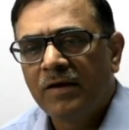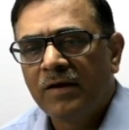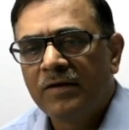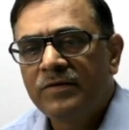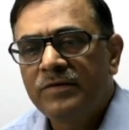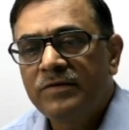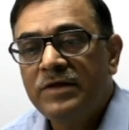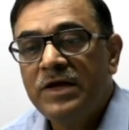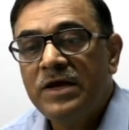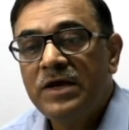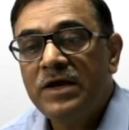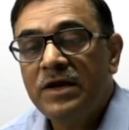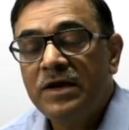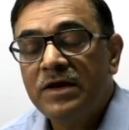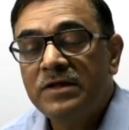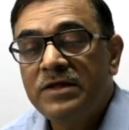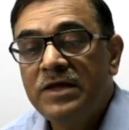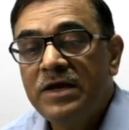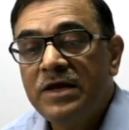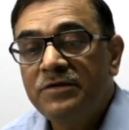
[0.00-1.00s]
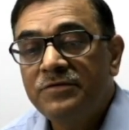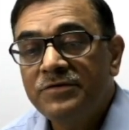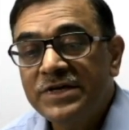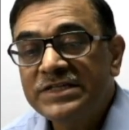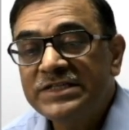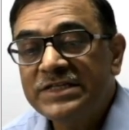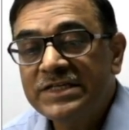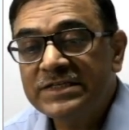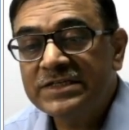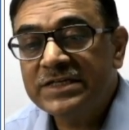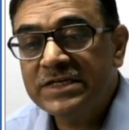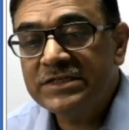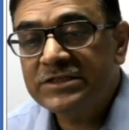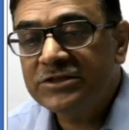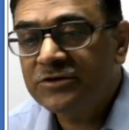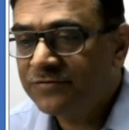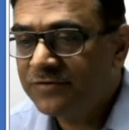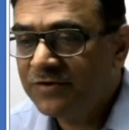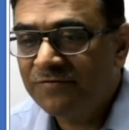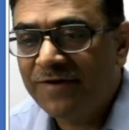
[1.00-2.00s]
the resistance
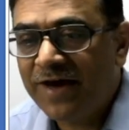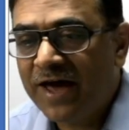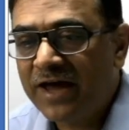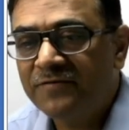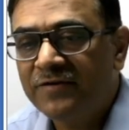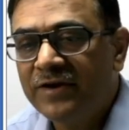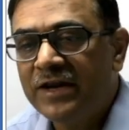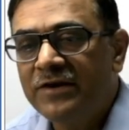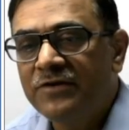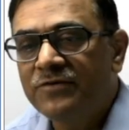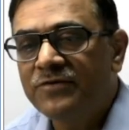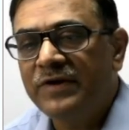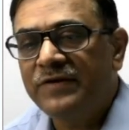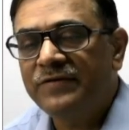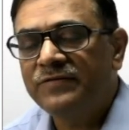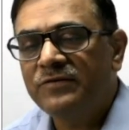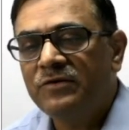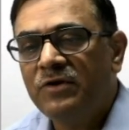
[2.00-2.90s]
of the wire will increase.